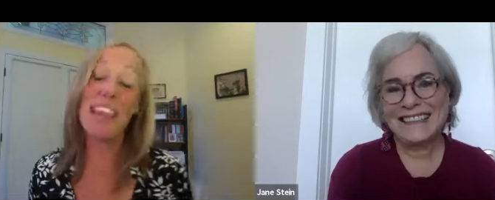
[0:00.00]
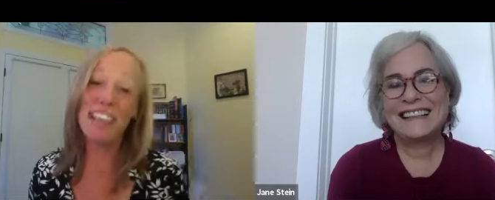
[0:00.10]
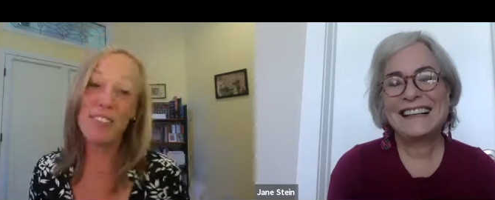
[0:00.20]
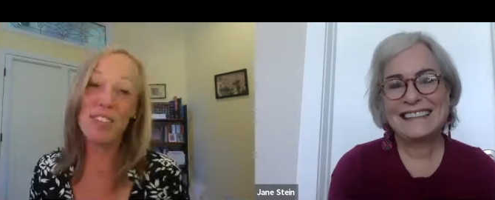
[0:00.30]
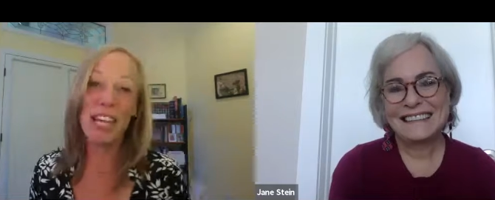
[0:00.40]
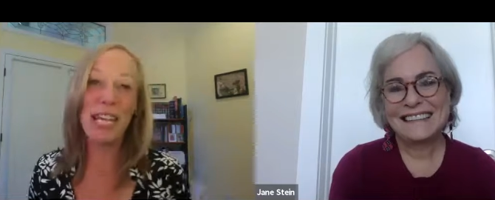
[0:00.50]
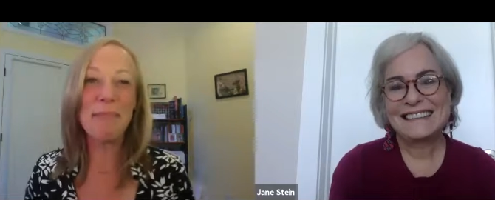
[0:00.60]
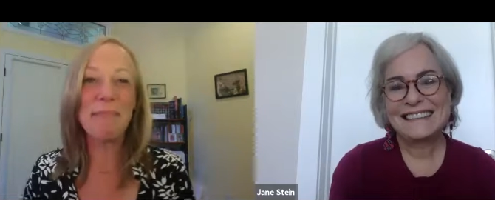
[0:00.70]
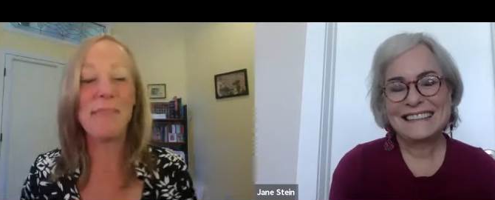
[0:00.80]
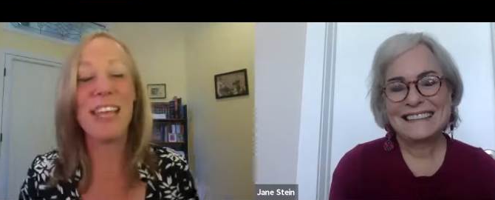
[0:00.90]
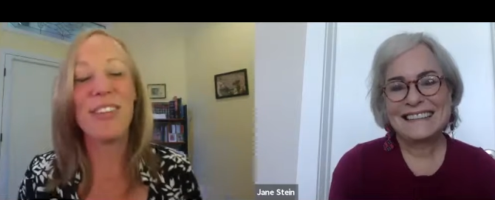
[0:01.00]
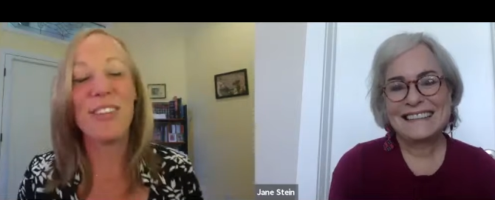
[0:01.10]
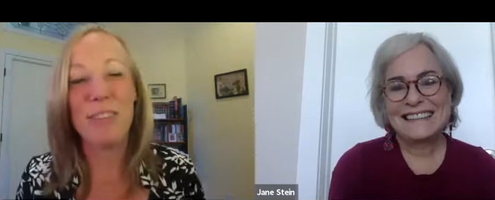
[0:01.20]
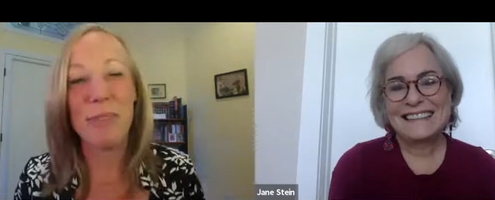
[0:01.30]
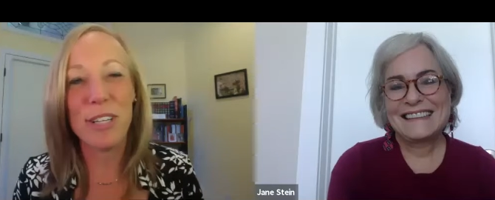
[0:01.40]
Speaker 1: thank you, Jane. Thank you
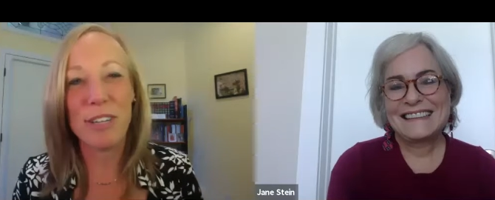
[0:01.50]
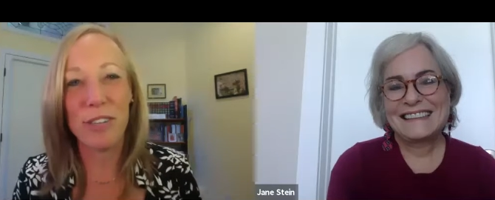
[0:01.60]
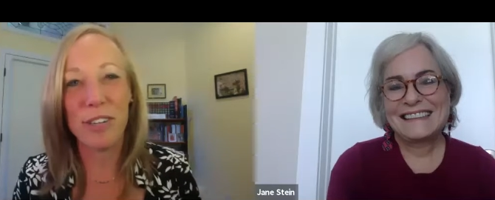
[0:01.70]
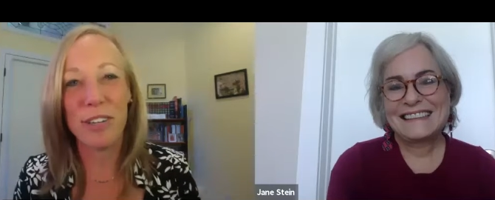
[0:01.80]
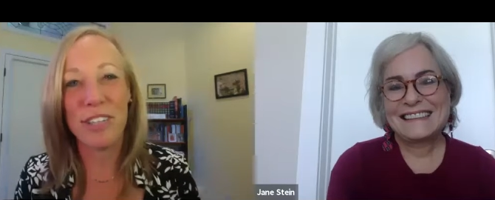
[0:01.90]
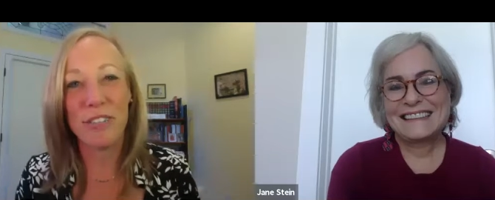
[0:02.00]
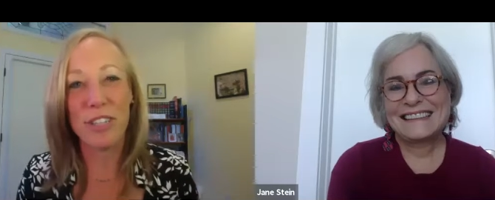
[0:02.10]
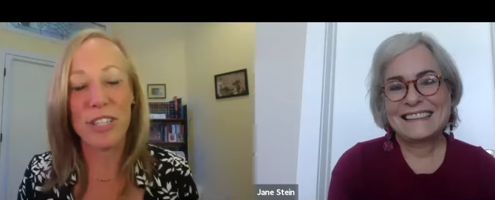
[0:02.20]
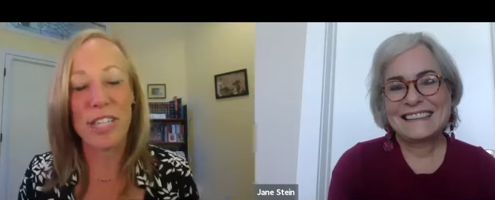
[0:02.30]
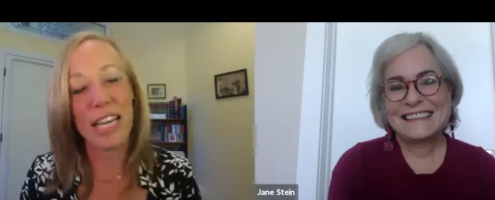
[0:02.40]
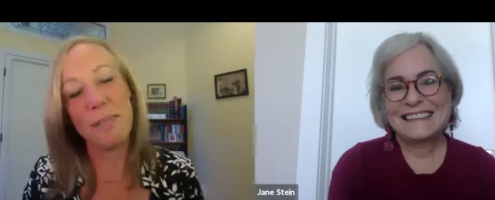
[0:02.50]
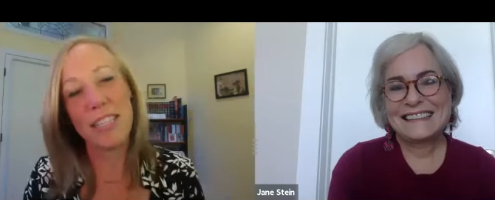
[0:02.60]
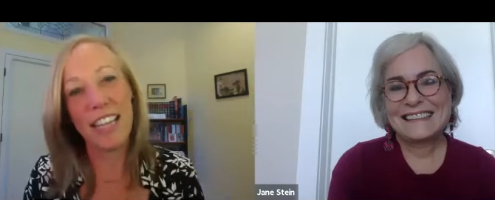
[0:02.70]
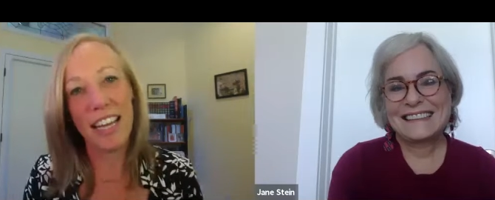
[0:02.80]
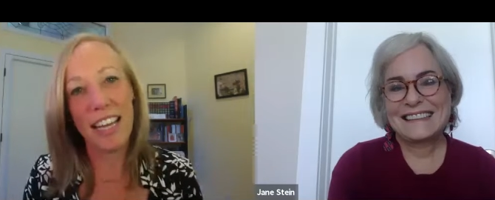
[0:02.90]
so much for for your time
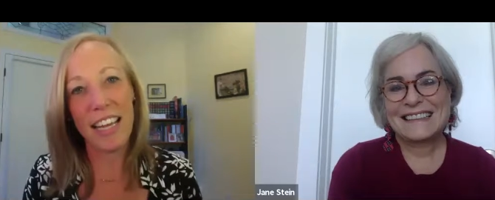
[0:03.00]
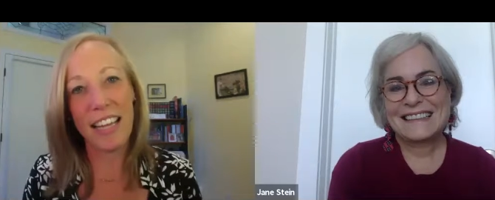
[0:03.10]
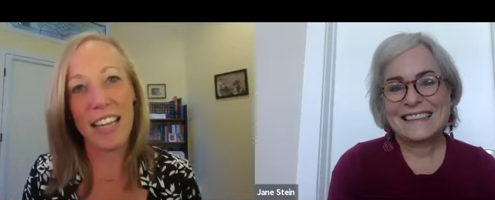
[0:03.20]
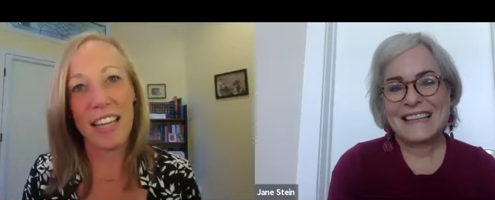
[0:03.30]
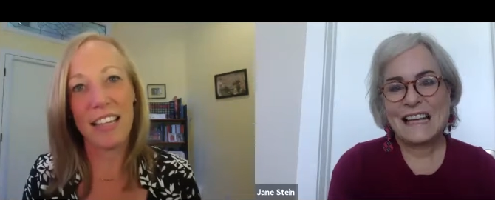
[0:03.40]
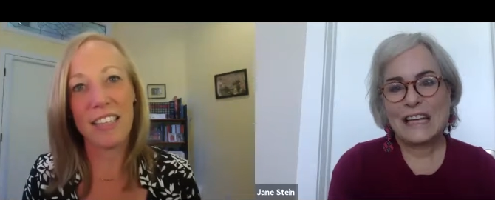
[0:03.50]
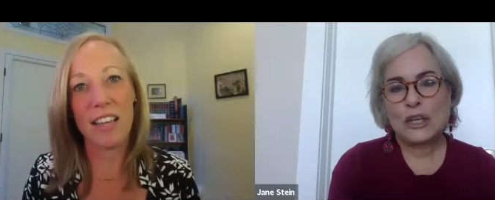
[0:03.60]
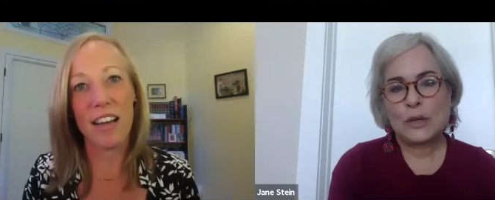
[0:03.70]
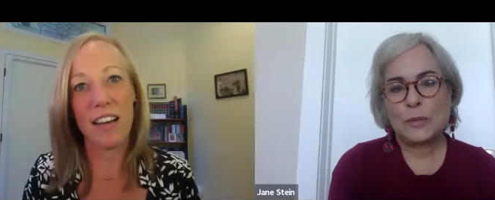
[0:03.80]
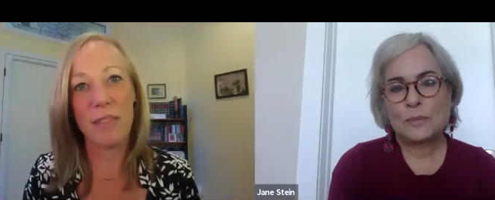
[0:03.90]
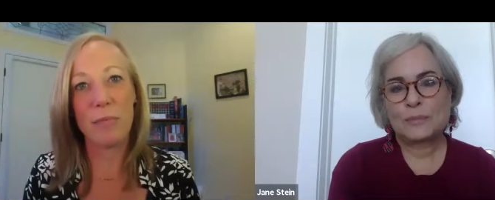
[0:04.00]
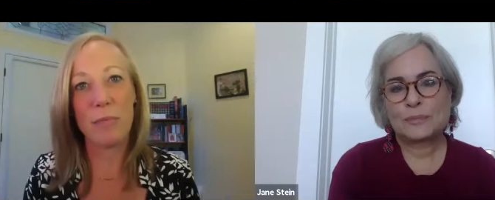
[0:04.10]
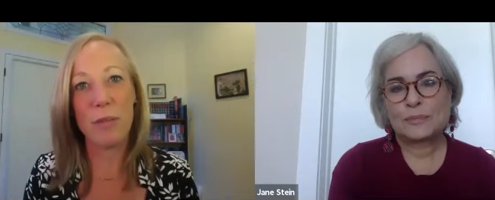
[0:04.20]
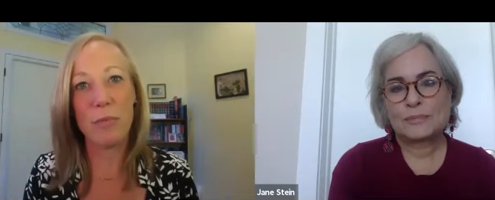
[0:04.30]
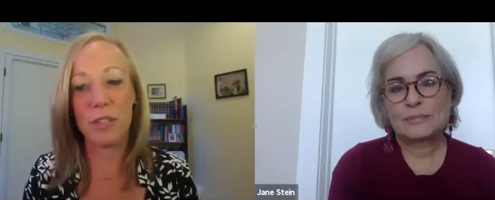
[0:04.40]
today, and um,
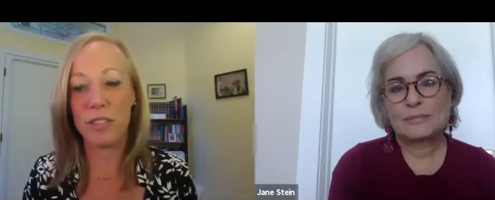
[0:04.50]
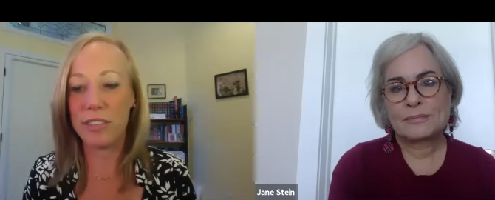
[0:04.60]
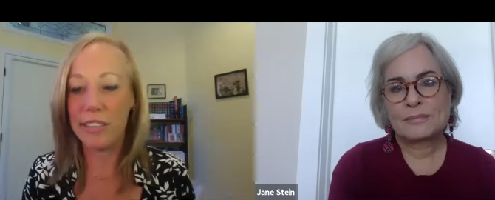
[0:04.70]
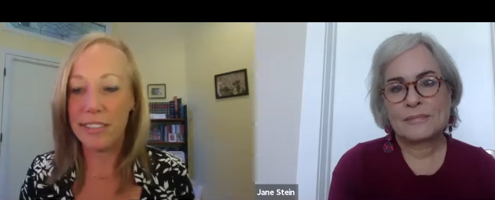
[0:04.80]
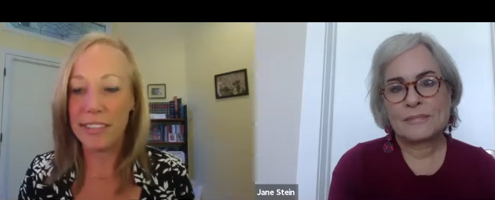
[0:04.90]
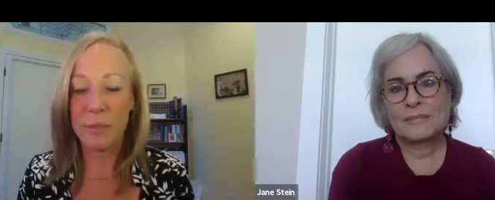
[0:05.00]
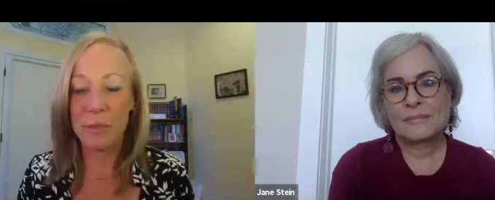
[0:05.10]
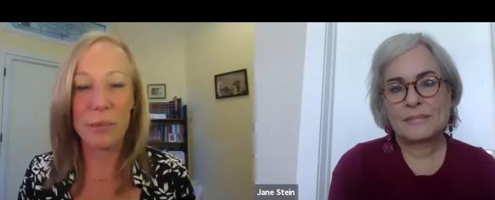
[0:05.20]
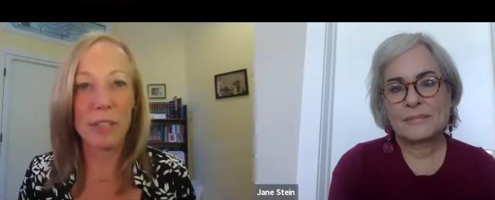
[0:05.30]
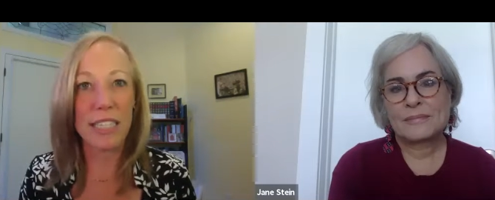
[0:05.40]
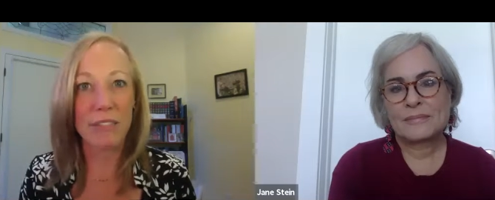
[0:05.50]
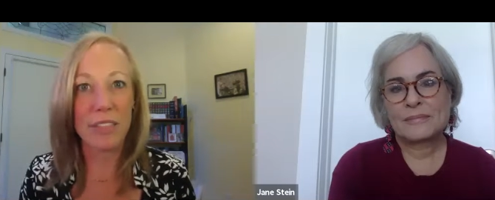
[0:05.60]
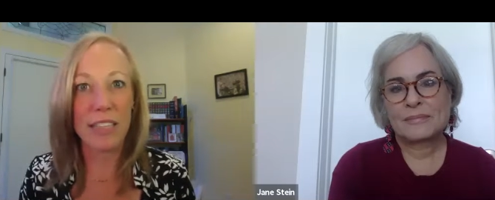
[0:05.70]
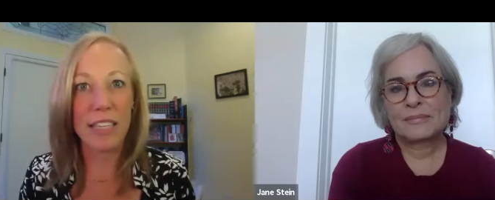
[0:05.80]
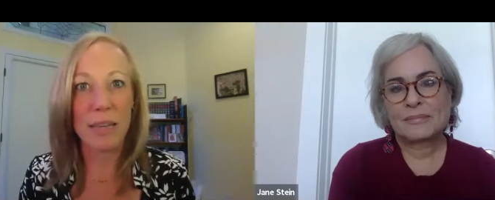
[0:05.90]
we will we will
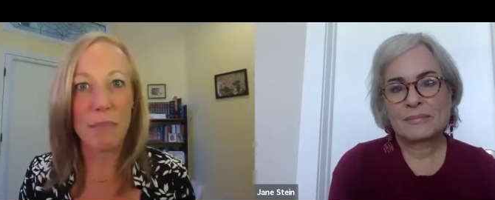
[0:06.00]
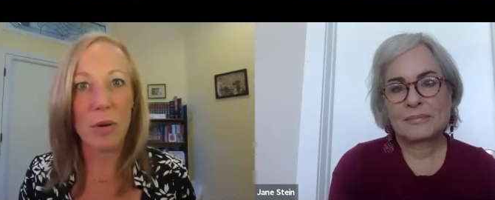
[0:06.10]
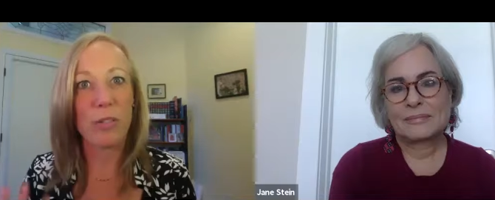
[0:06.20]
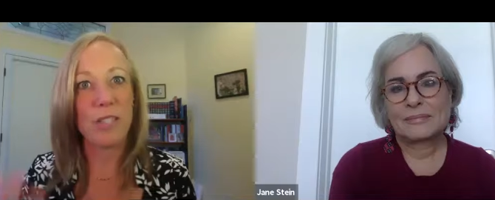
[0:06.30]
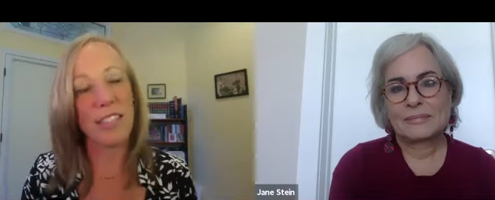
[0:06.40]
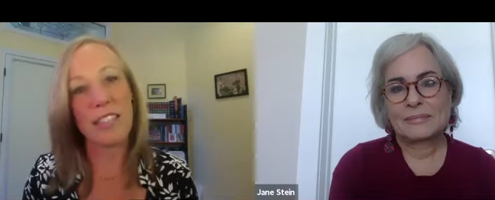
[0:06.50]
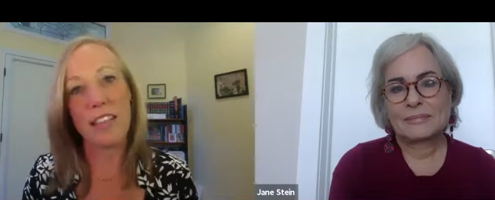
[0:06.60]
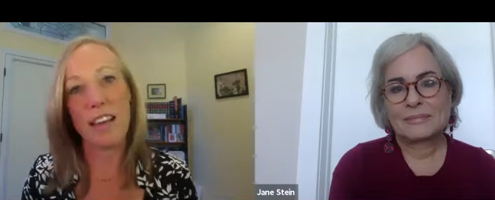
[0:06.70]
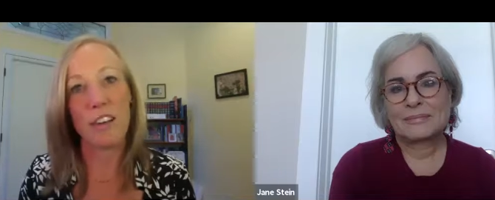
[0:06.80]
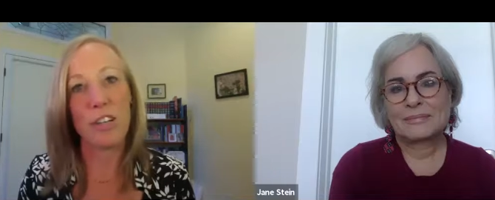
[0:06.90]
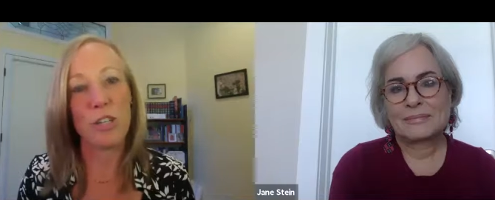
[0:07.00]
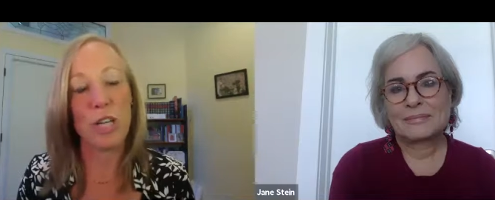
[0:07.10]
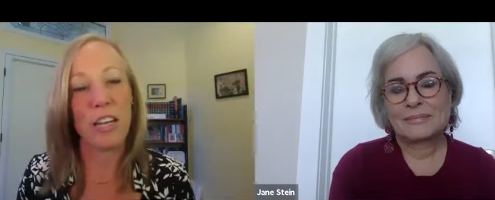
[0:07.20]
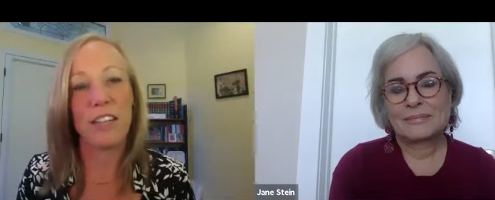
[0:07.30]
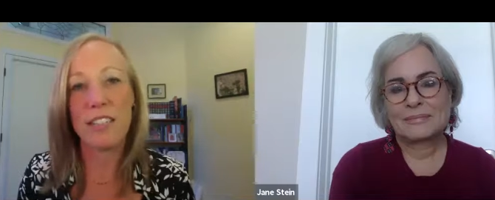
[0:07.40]
definitely post this on our
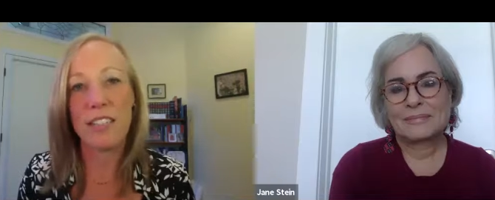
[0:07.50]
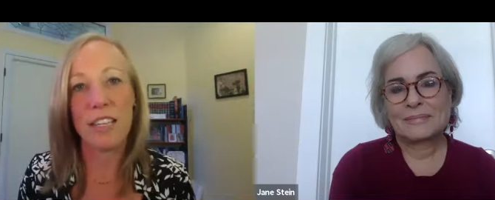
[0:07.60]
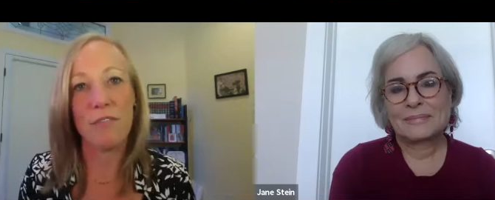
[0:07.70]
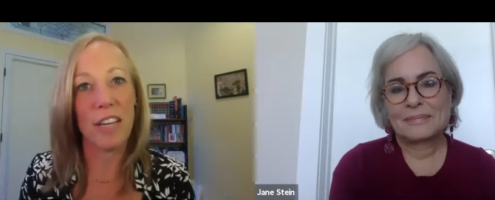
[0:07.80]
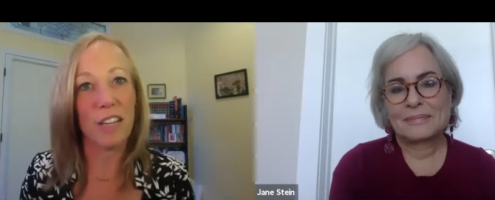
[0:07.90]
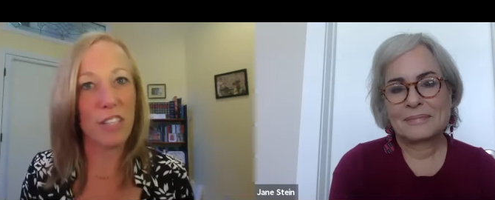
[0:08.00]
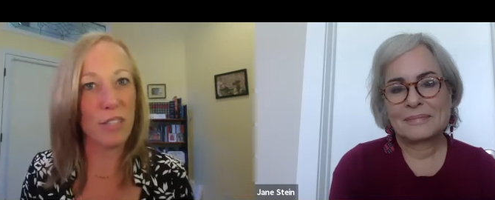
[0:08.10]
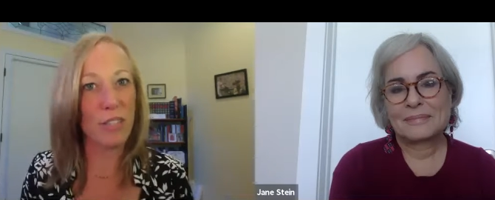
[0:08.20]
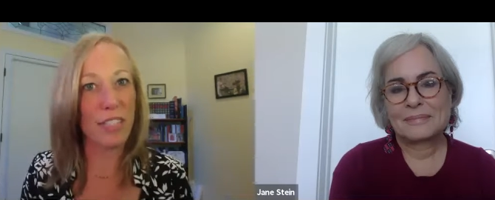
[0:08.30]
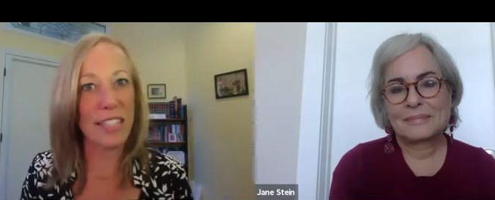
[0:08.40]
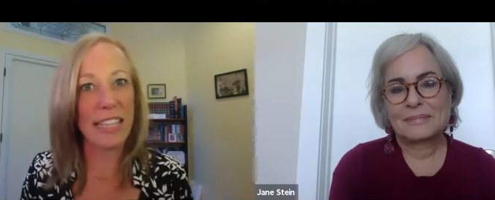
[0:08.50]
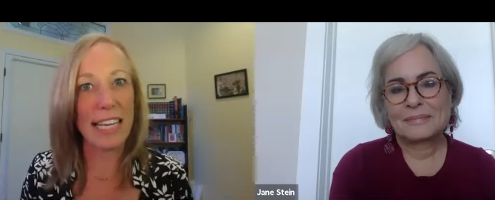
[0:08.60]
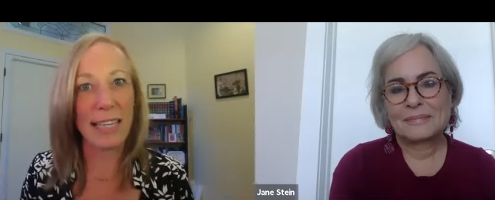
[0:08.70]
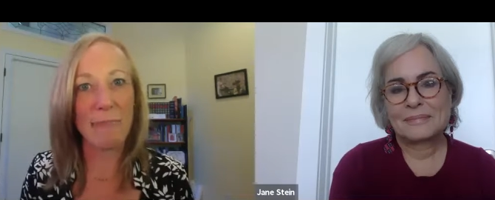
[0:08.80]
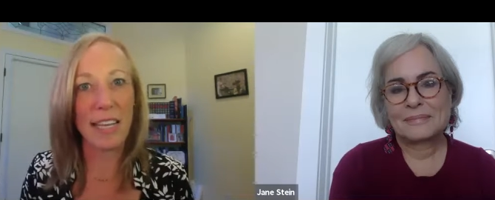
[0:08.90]
channels and invite you to do the same.